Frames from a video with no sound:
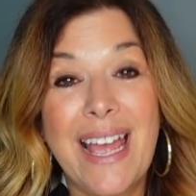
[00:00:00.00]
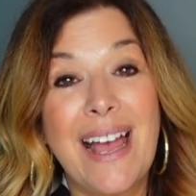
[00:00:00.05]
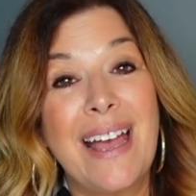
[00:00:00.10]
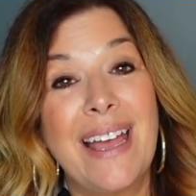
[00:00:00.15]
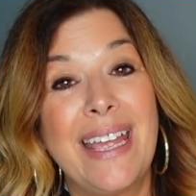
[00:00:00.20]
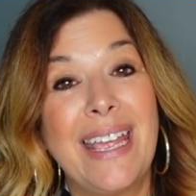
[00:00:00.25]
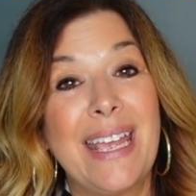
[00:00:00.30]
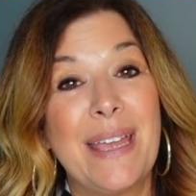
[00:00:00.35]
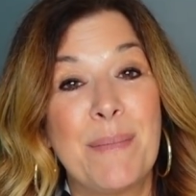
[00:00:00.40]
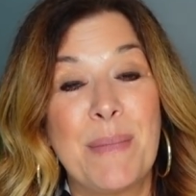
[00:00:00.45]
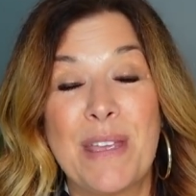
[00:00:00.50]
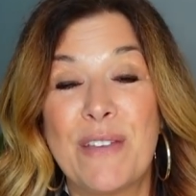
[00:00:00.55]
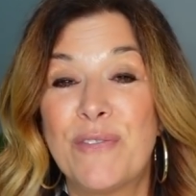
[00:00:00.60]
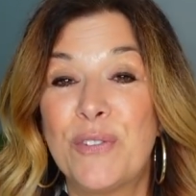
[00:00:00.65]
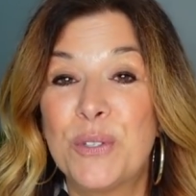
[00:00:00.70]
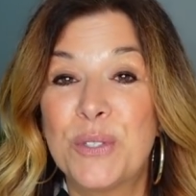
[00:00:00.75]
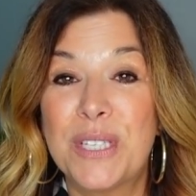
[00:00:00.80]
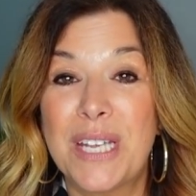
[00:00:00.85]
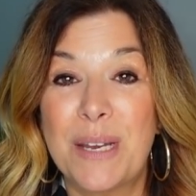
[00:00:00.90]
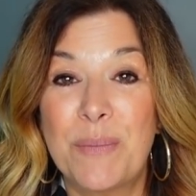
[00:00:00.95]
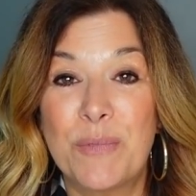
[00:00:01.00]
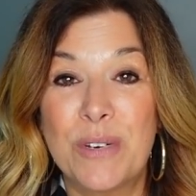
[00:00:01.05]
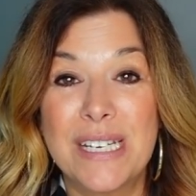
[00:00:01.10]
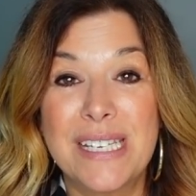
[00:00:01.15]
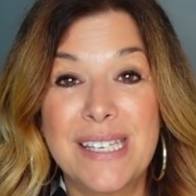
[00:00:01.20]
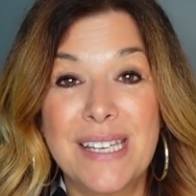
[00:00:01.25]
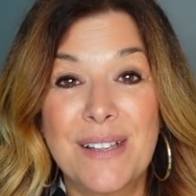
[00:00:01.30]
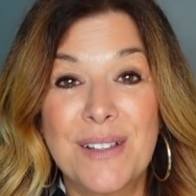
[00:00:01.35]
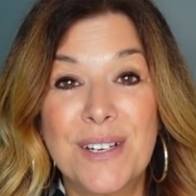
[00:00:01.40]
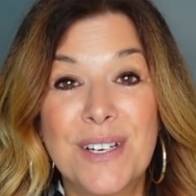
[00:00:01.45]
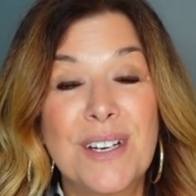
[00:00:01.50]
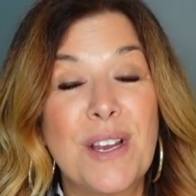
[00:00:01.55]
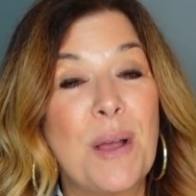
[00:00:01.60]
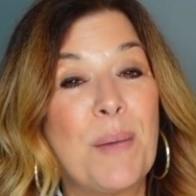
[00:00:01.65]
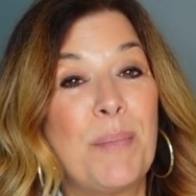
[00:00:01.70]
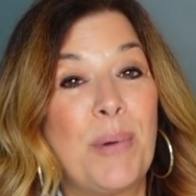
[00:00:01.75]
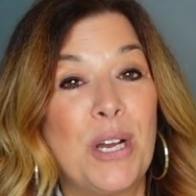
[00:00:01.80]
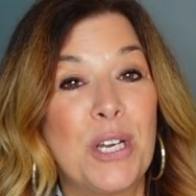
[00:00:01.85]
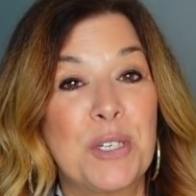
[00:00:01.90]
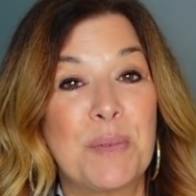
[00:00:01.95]
I am a full-time reseller
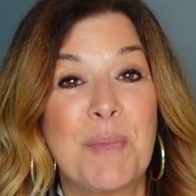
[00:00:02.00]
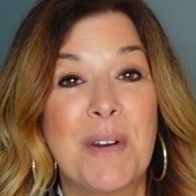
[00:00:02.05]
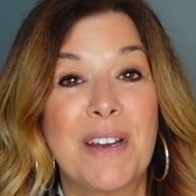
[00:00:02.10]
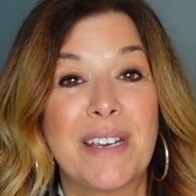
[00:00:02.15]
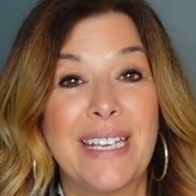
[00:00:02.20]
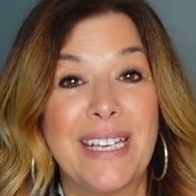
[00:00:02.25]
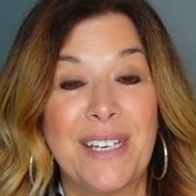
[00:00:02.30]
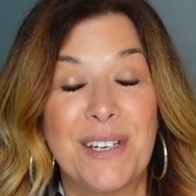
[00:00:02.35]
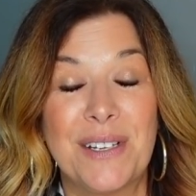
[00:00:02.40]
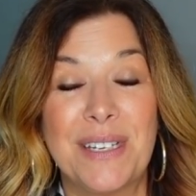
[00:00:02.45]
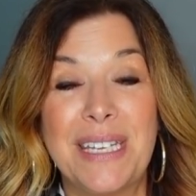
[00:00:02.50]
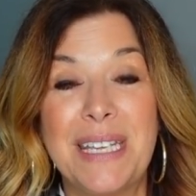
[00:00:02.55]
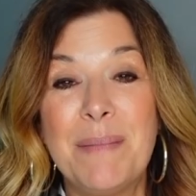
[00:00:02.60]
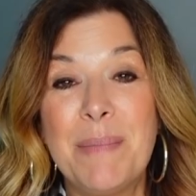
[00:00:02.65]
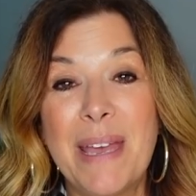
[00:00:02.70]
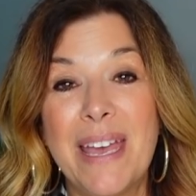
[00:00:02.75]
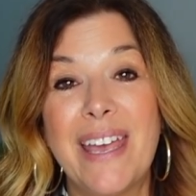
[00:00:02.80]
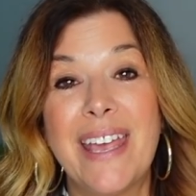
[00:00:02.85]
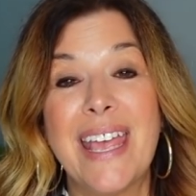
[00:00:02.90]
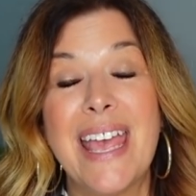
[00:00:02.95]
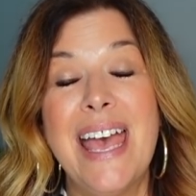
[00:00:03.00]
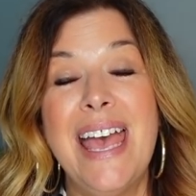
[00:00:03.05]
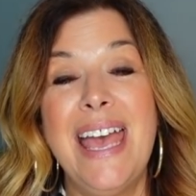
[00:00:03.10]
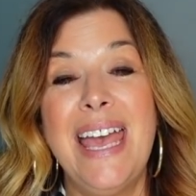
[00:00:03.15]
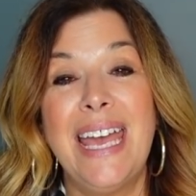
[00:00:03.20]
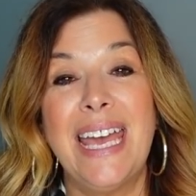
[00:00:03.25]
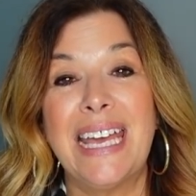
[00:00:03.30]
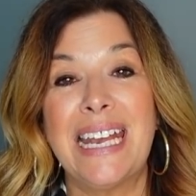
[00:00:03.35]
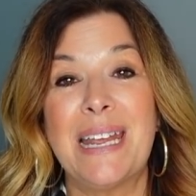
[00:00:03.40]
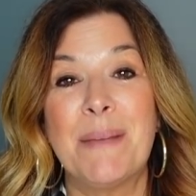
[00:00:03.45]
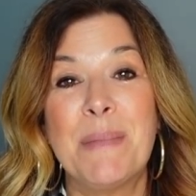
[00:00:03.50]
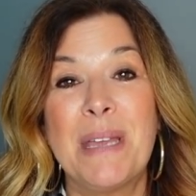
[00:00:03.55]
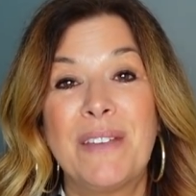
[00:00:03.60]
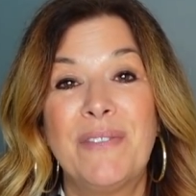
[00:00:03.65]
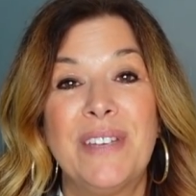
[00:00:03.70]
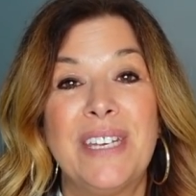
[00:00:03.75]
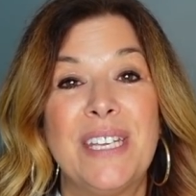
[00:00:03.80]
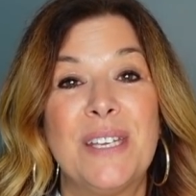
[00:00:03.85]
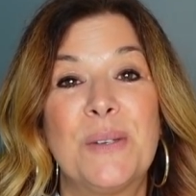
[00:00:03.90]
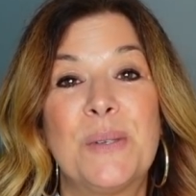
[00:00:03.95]
on Poshmark and on eBay, and I make
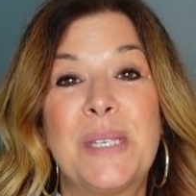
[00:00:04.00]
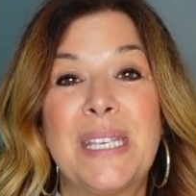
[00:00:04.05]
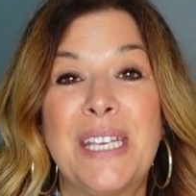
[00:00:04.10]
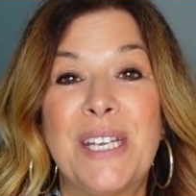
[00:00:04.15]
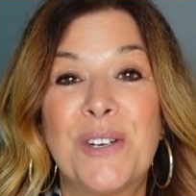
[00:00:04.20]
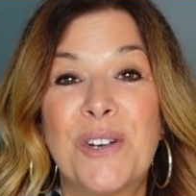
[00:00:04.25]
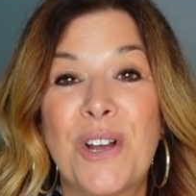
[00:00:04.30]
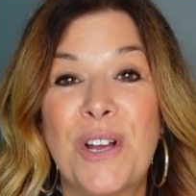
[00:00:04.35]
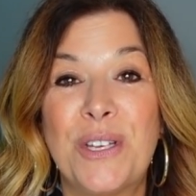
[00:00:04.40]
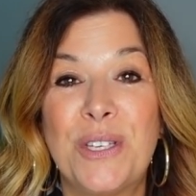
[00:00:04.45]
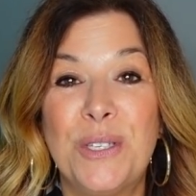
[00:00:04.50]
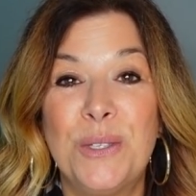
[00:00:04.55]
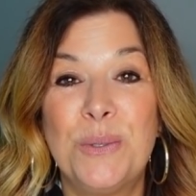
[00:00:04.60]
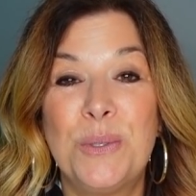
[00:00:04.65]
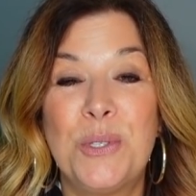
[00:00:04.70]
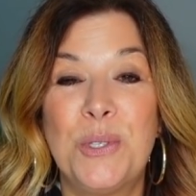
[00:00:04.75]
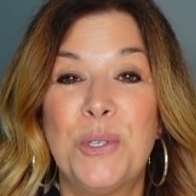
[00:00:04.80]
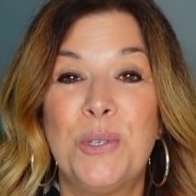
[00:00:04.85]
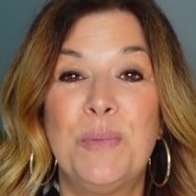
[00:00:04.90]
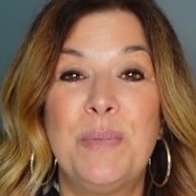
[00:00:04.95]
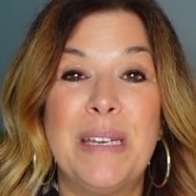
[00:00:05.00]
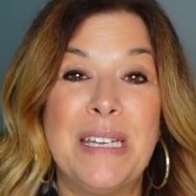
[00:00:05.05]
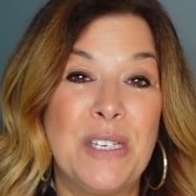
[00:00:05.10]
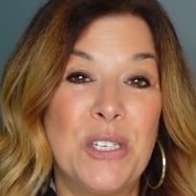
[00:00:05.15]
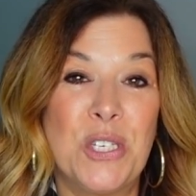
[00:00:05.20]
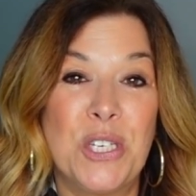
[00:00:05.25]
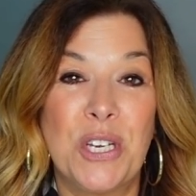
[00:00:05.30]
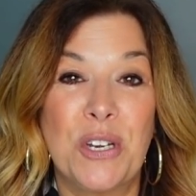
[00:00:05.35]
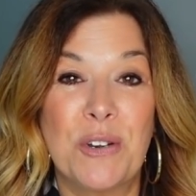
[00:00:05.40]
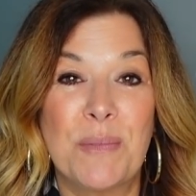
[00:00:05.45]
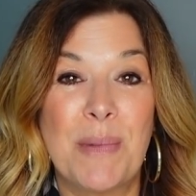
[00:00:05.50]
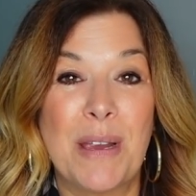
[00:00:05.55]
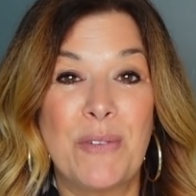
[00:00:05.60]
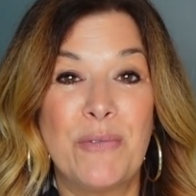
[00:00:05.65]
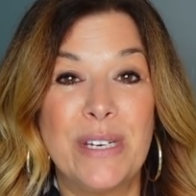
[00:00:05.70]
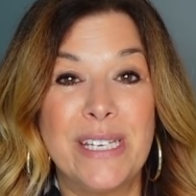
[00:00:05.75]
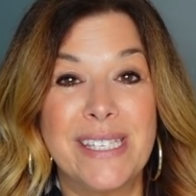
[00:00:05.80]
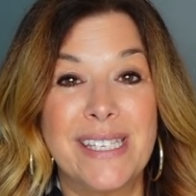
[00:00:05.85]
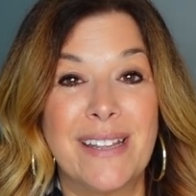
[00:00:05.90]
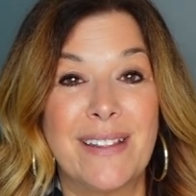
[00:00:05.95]
videos here on YouTube and share my
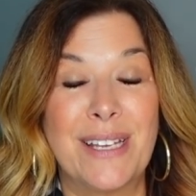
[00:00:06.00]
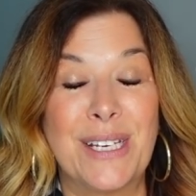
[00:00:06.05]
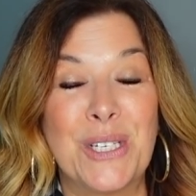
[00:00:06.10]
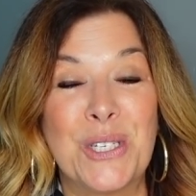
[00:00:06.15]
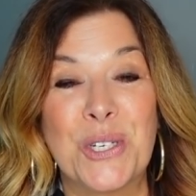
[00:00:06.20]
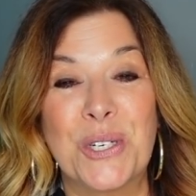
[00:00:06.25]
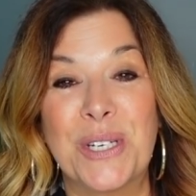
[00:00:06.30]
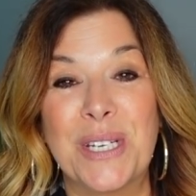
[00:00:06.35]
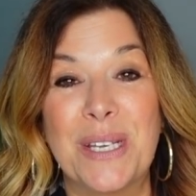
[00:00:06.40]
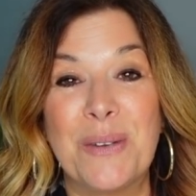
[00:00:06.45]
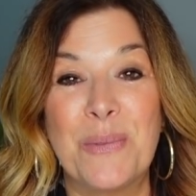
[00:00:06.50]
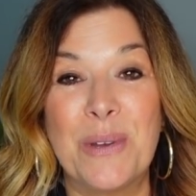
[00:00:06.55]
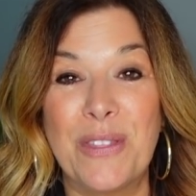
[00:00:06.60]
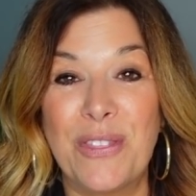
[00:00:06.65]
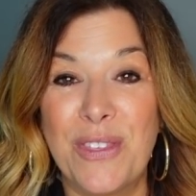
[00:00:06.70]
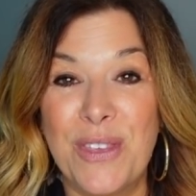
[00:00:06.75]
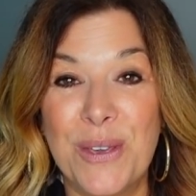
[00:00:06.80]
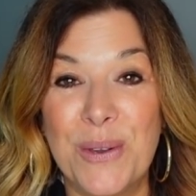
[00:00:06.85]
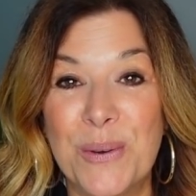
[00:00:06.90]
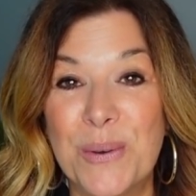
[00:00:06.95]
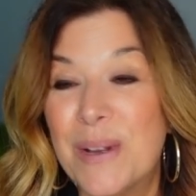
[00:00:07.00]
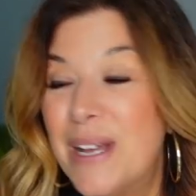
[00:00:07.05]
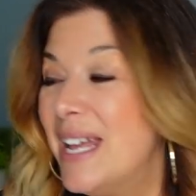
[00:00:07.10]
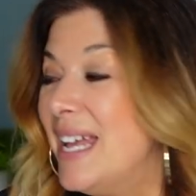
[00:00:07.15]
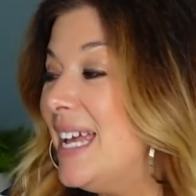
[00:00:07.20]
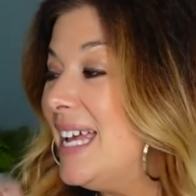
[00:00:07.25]
reselling journey with you.